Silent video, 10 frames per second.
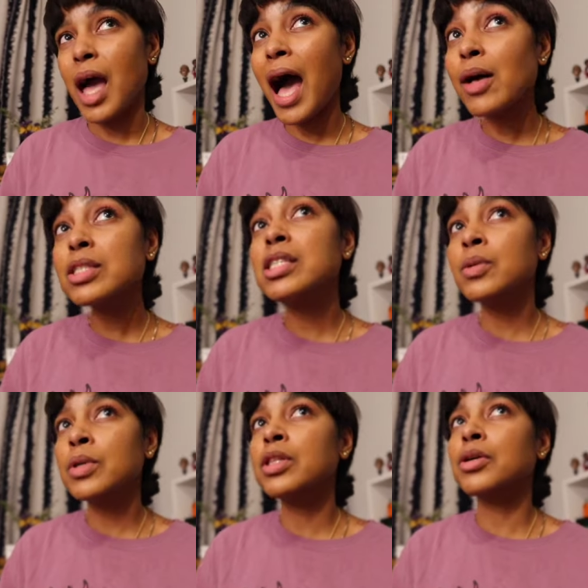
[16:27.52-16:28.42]
I'll see
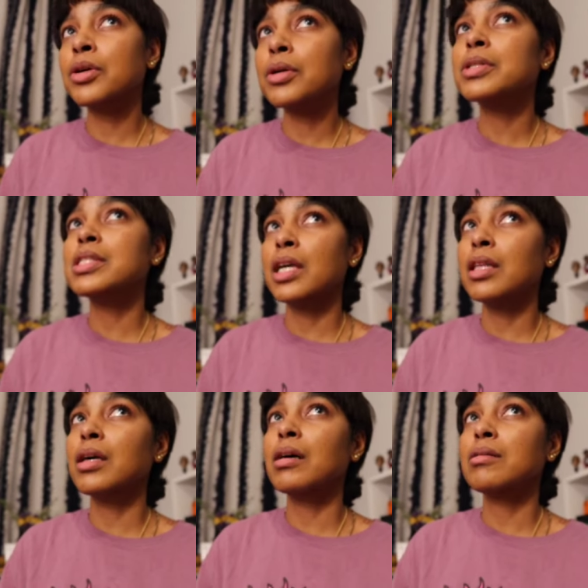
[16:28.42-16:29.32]
what the girls
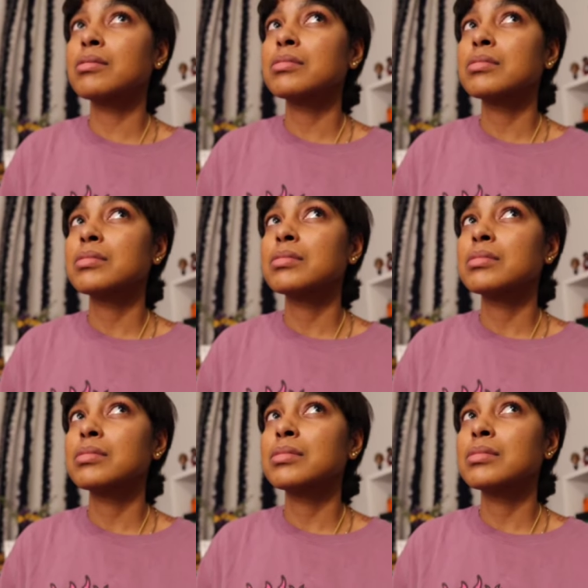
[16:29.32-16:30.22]
say though.
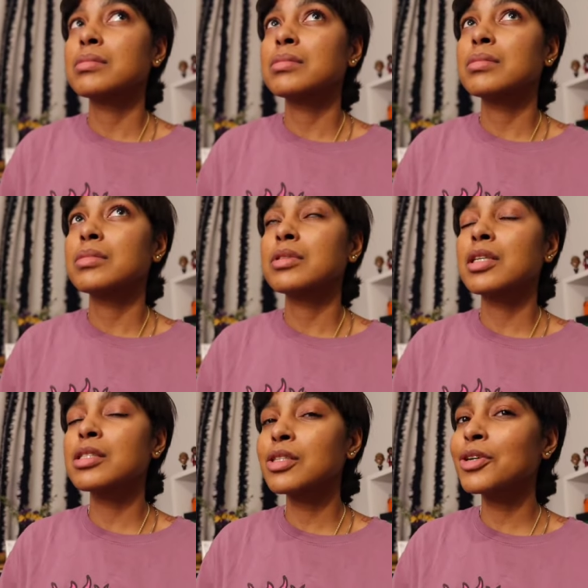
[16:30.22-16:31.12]

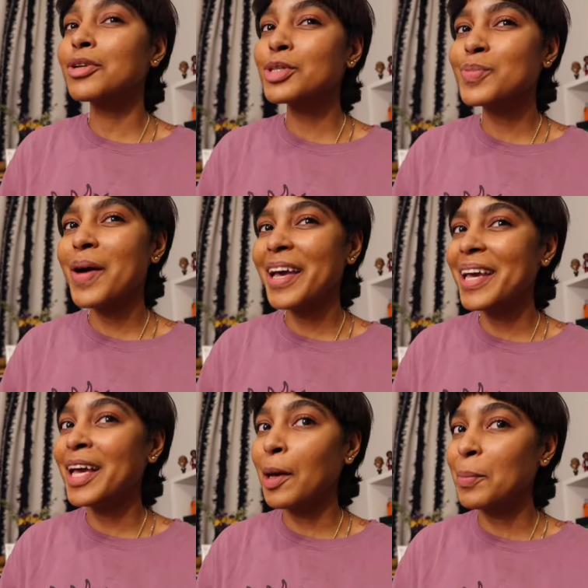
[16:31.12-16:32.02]
Cause the girls
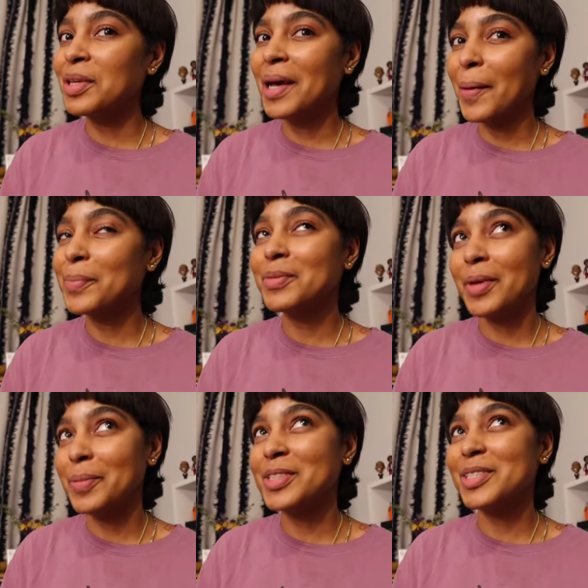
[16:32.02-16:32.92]
might amp me up and
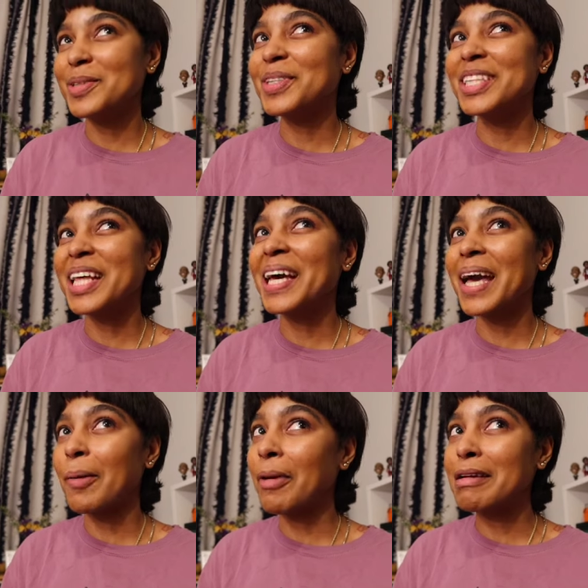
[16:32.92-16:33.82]
make me do it.
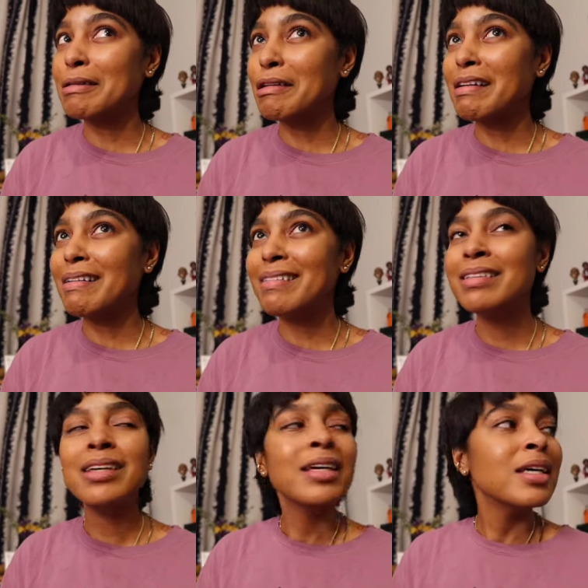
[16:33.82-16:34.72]
Like I might do
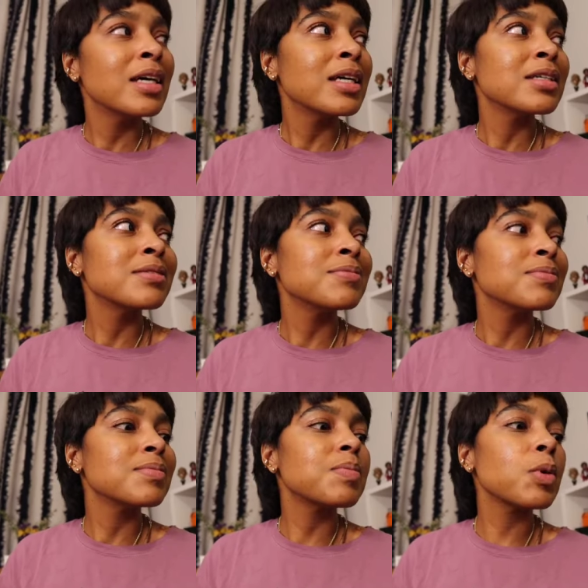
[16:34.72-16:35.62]
it.
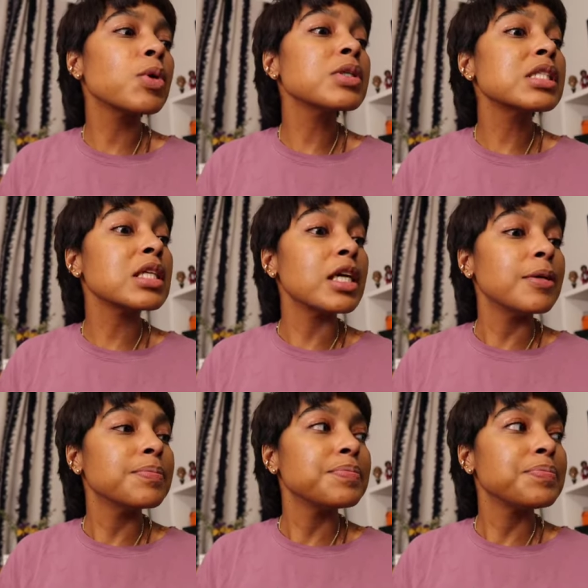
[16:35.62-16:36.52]
But we'll see.